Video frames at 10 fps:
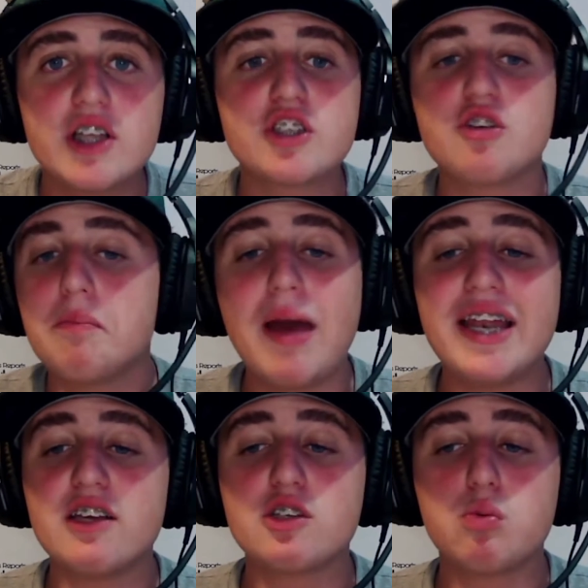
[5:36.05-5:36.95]

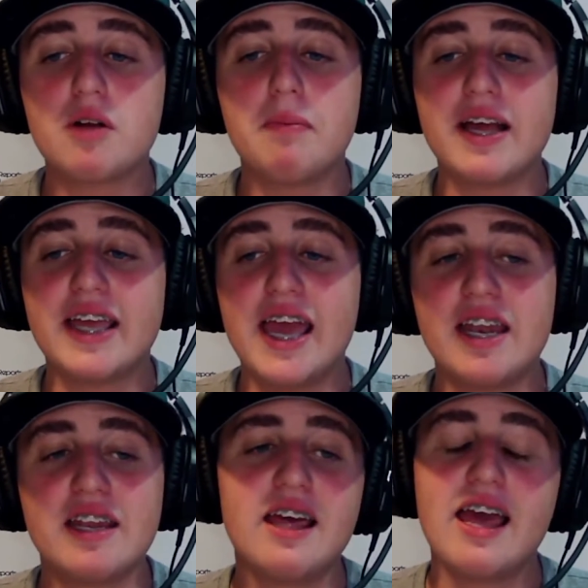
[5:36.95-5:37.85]
Tremendous work by
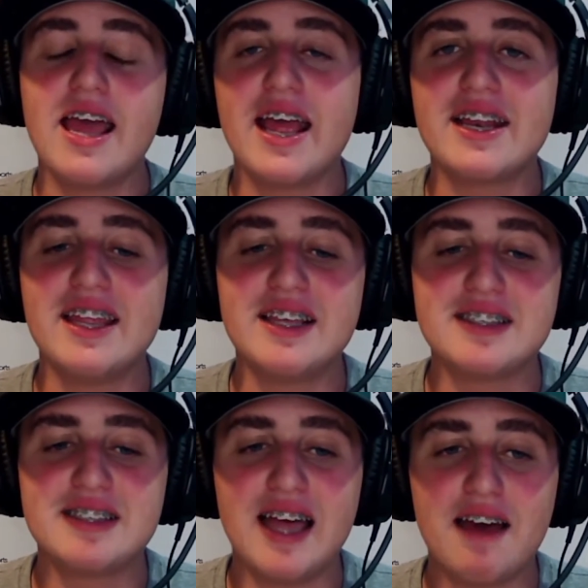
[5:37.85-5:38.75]
Gannon and his
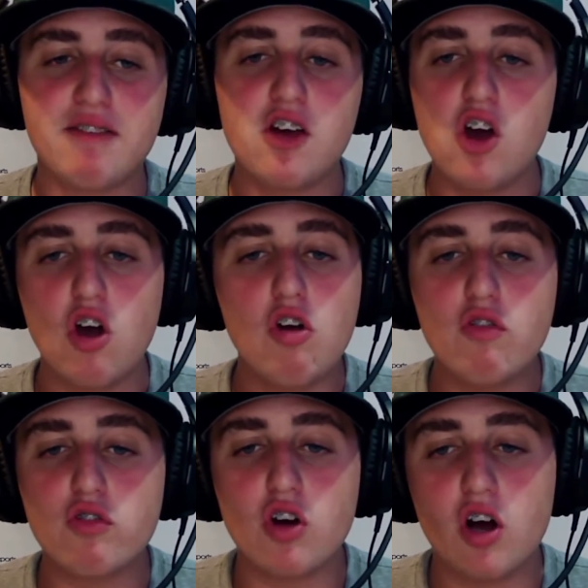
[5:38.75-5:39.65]
staff.
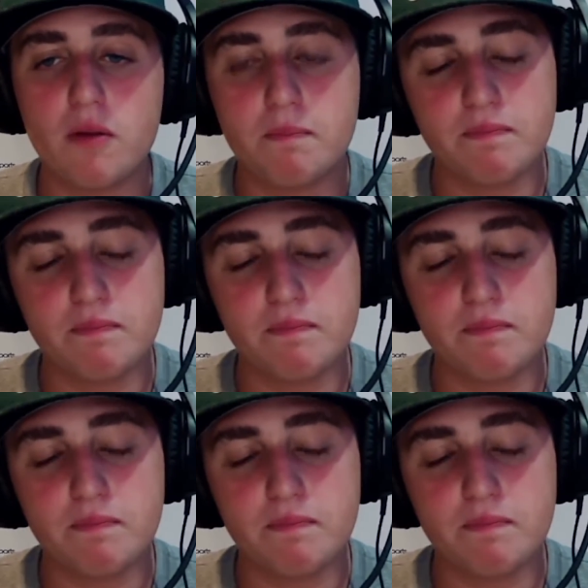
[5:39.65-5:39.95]
Overall,